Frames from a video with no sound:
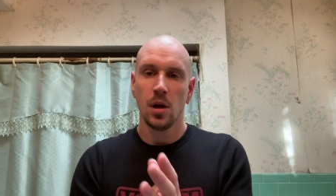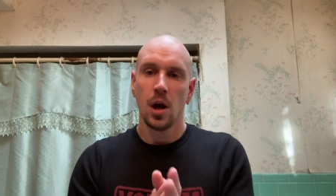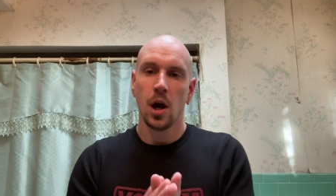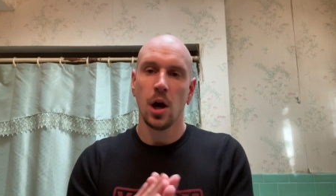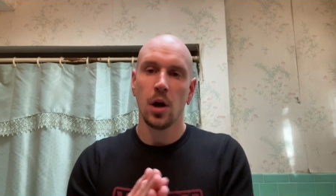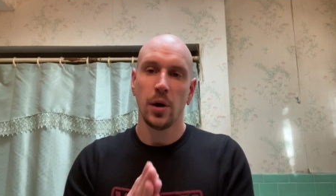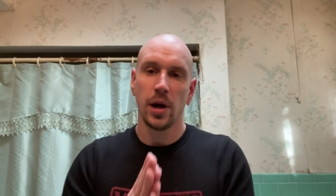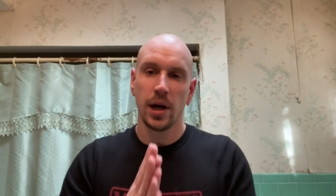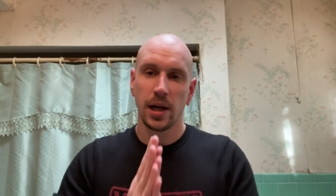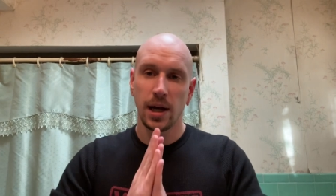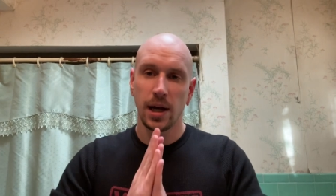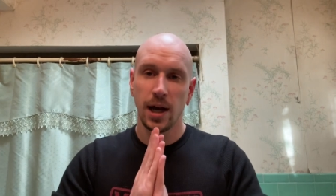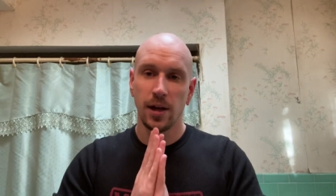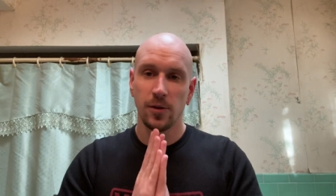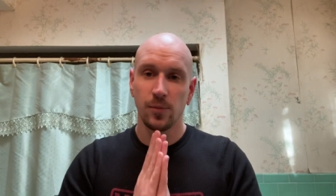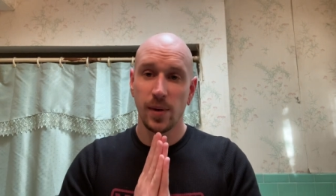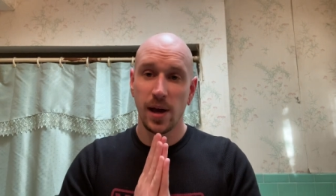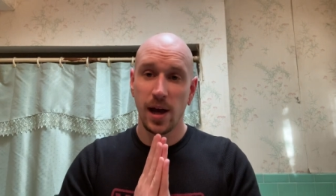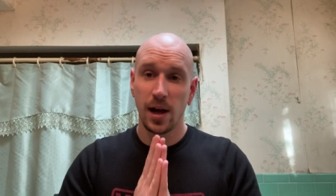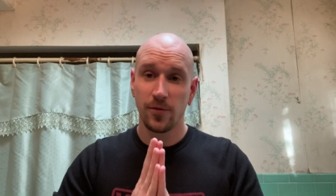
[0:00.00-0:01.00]
Alright guys,
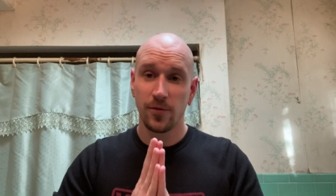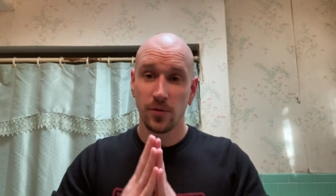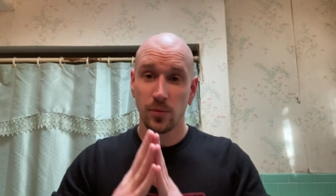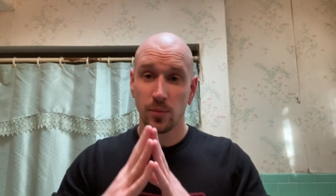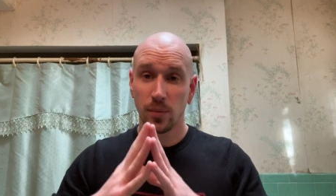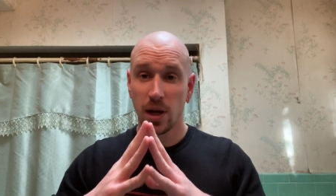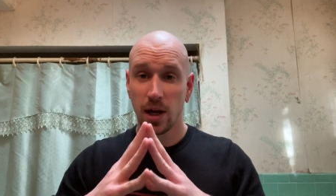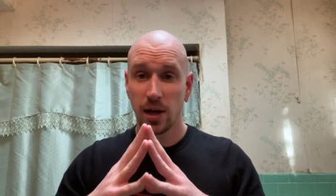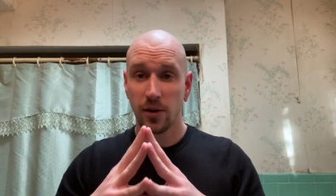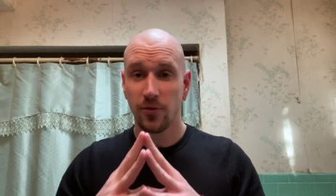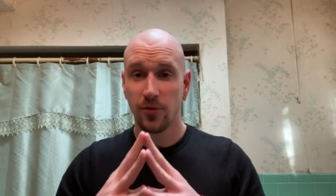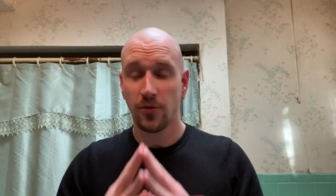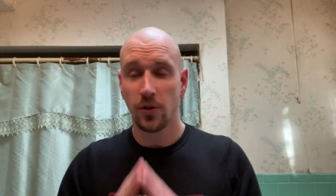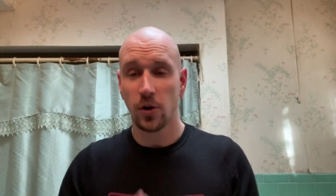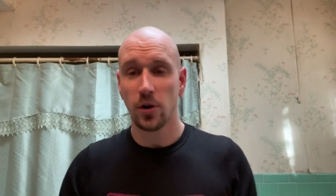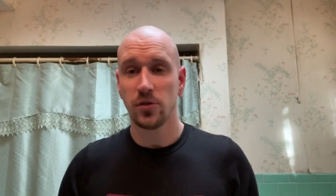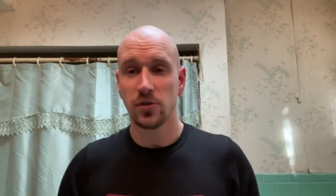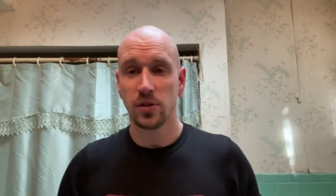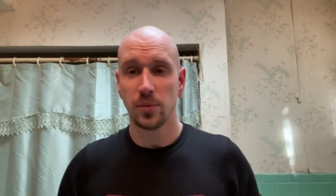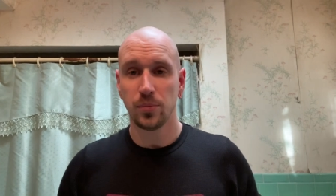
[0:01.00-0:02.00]
back for my
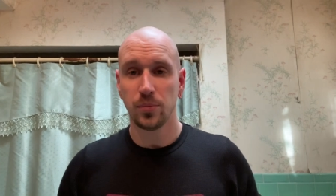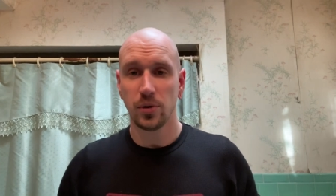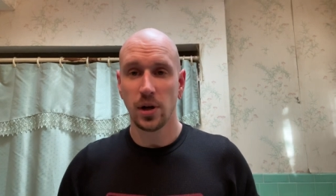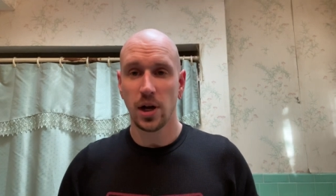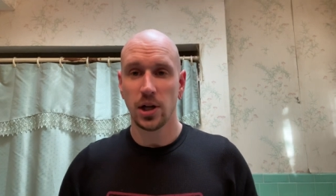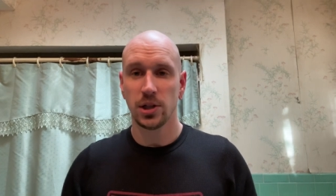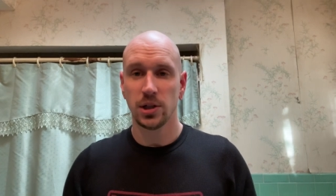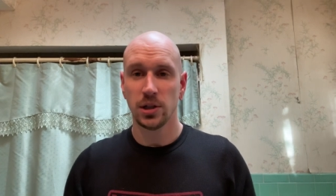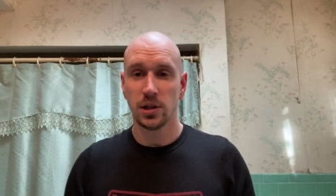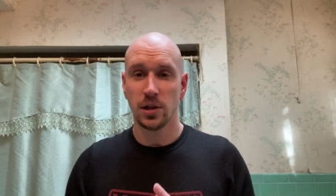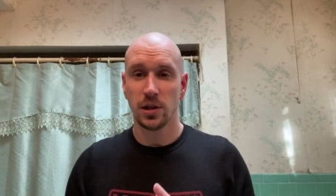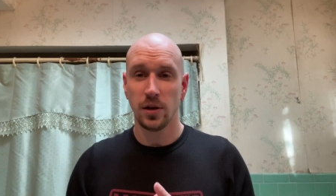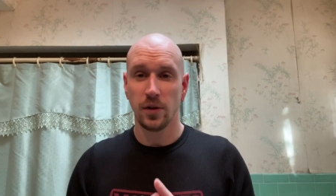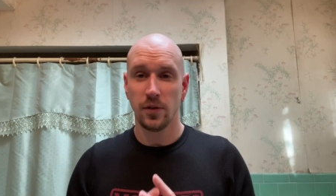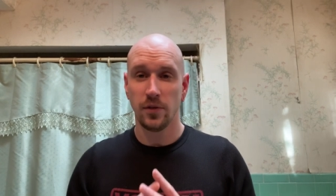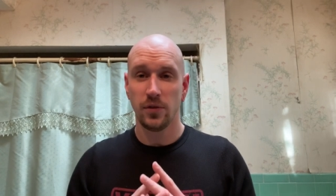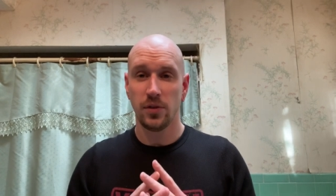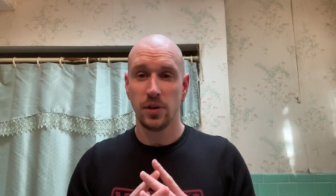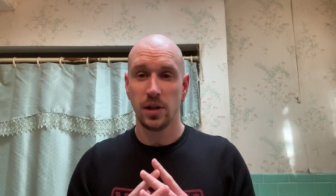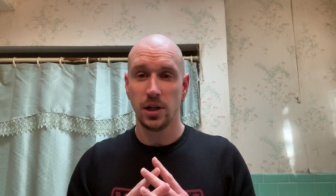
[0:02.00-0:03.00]
first impression
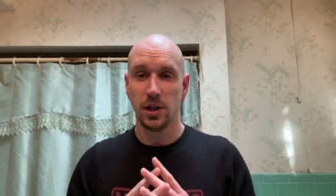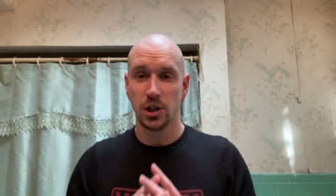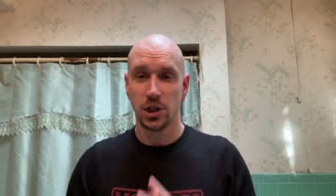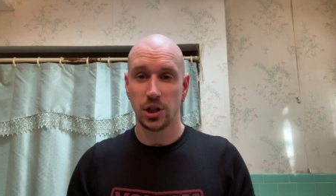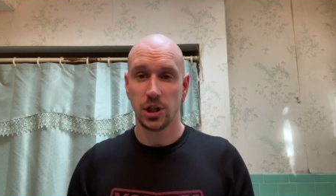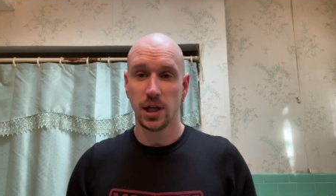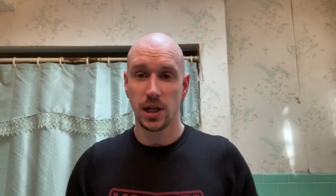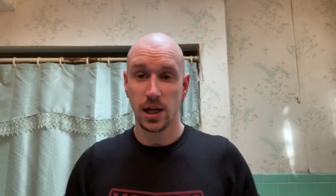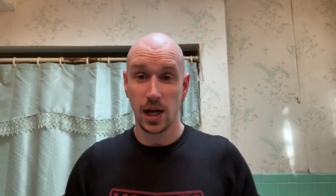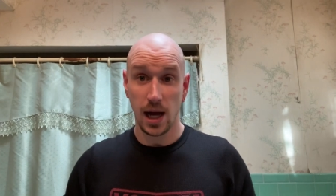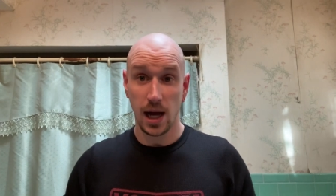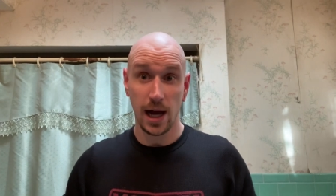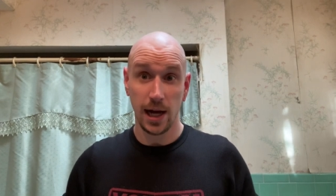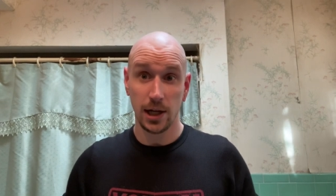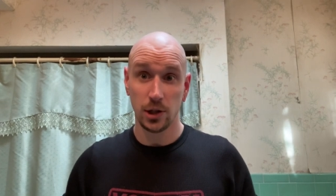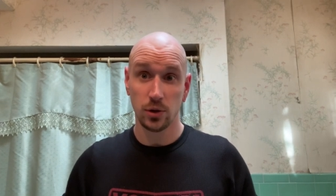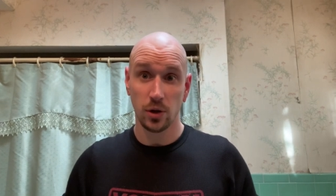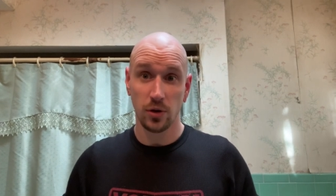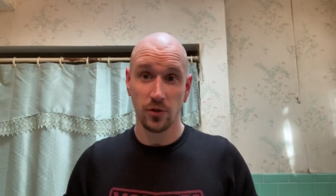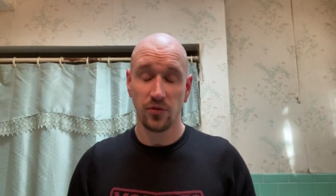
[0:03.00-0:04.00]
of the Schick
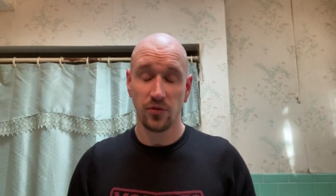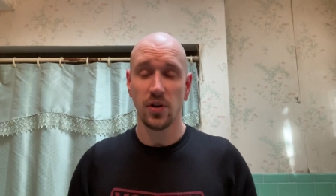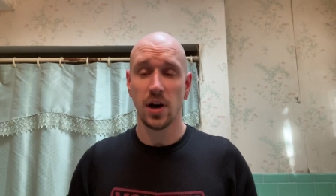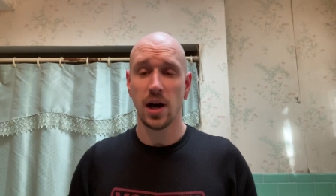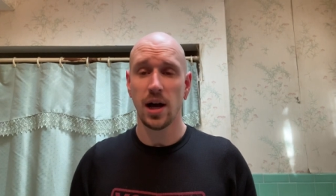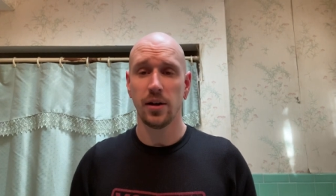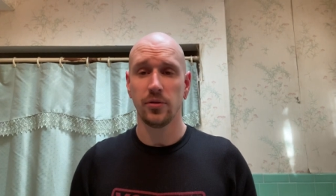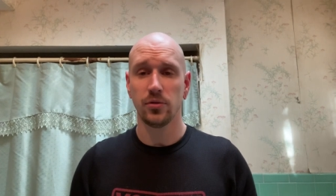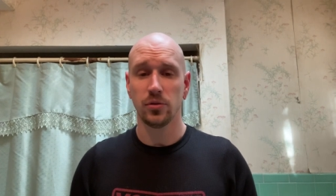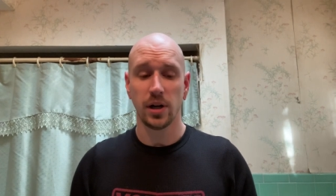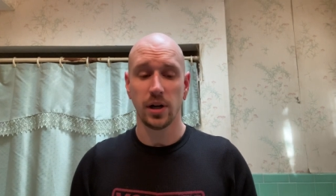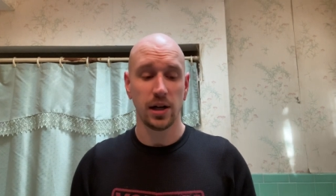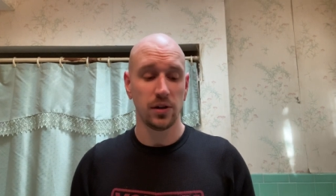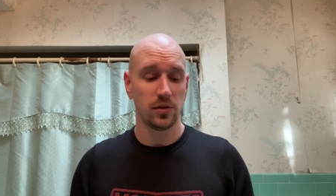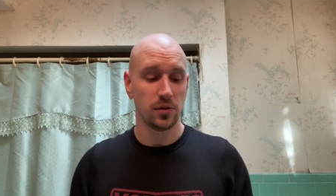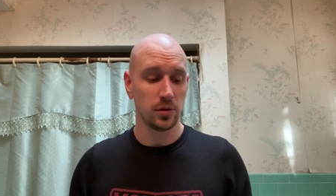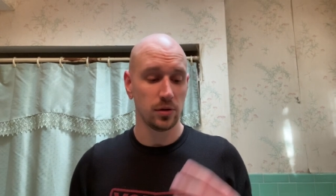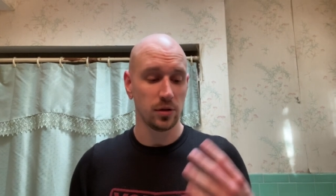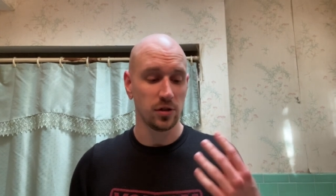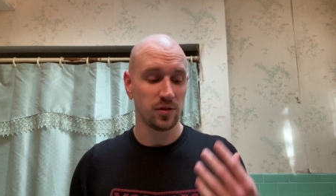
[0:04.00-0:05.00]
Hydro 5
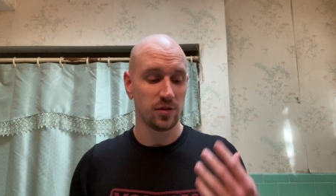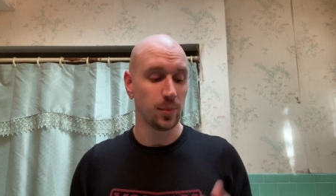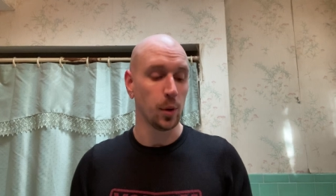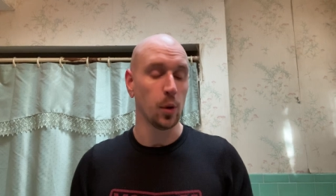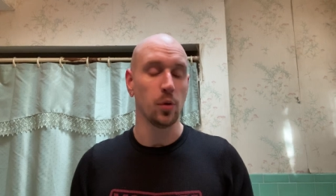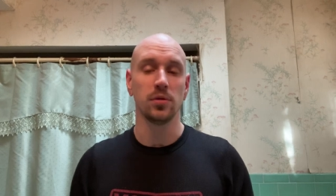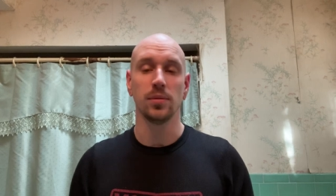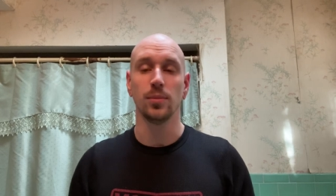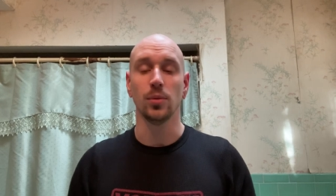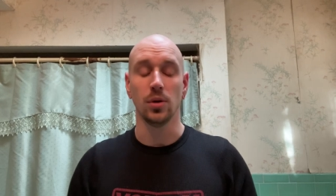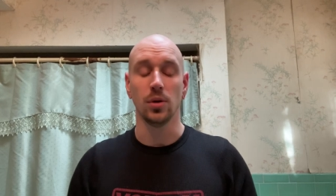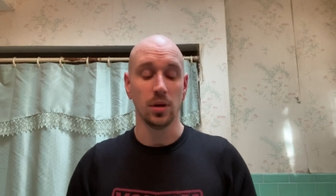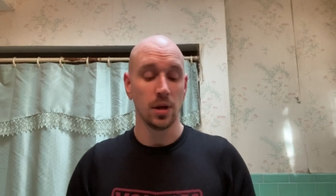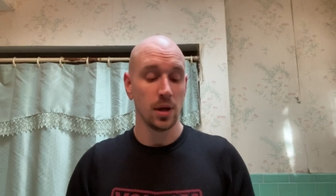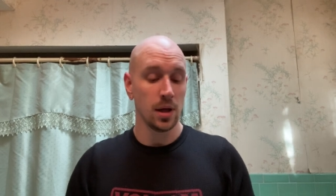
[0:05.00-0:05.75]
Razor Disposable.